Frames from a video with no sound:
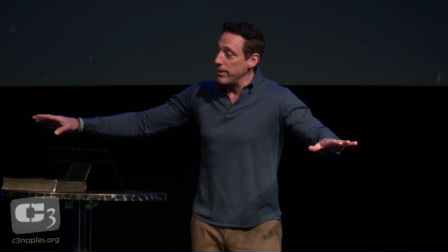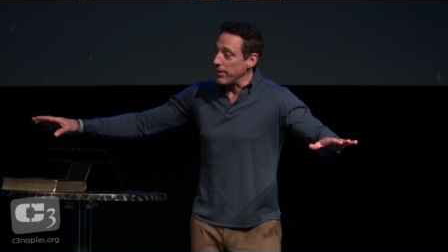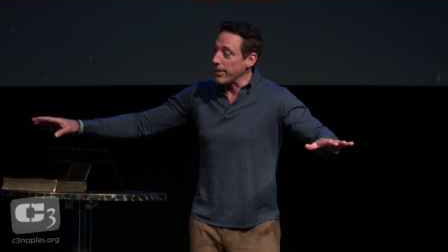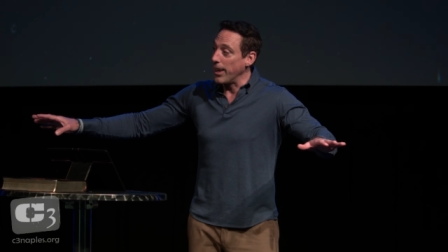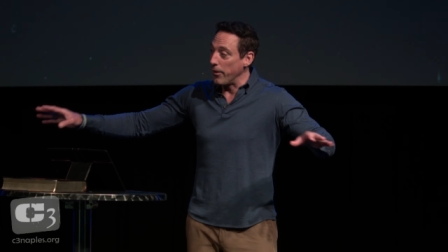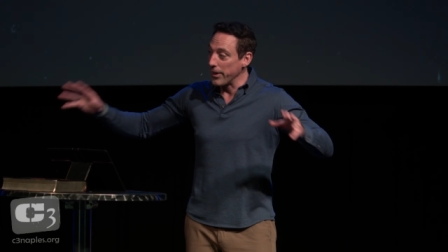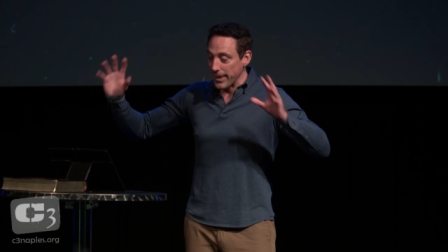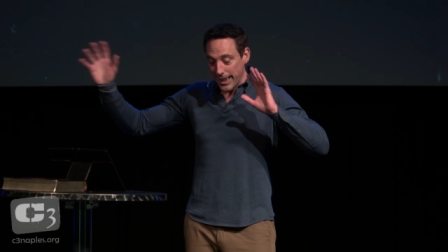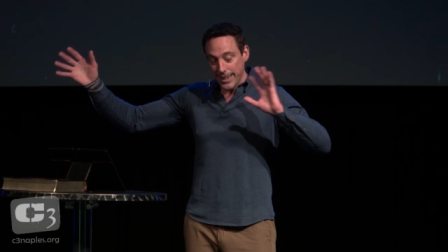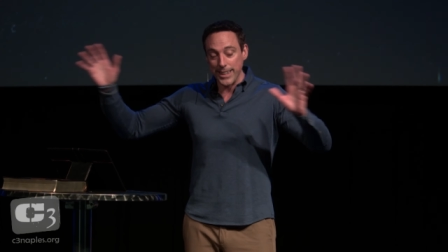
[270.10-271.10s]
Okay.
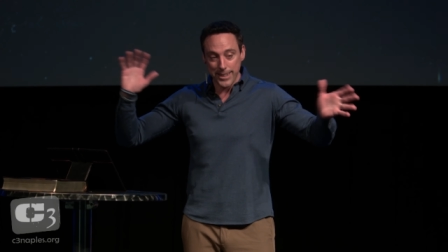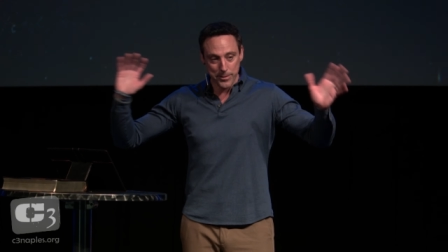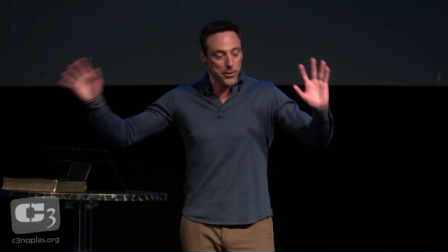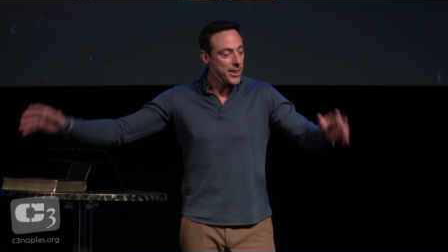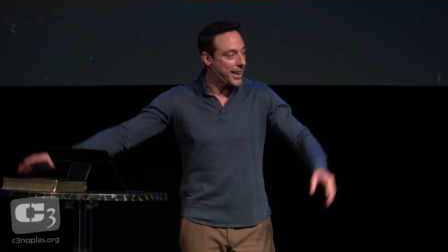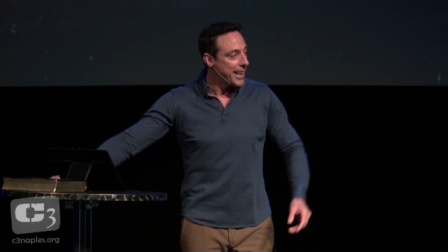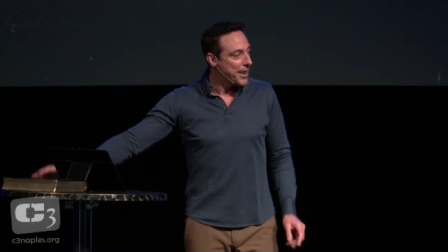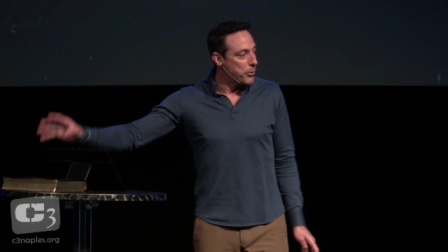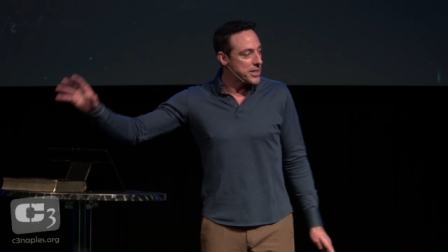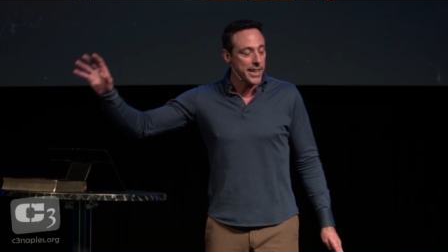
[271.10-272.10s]
Okay.
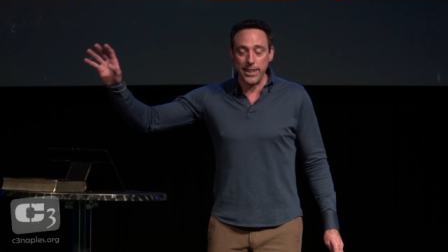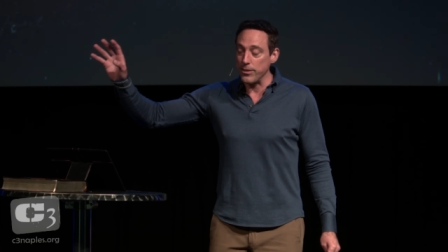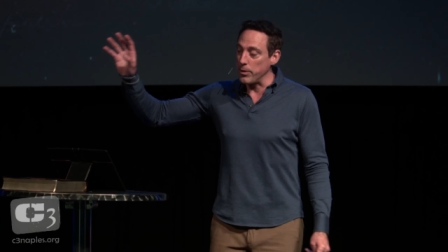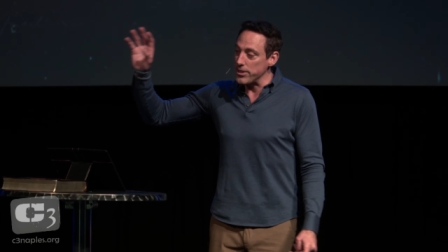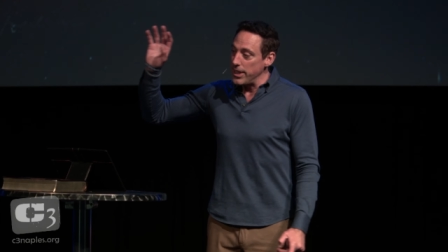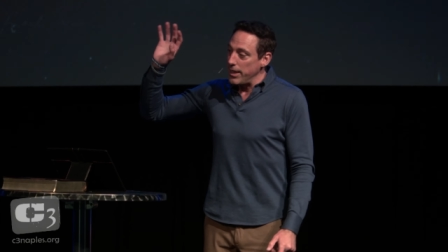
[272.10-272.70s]
Which hand is which?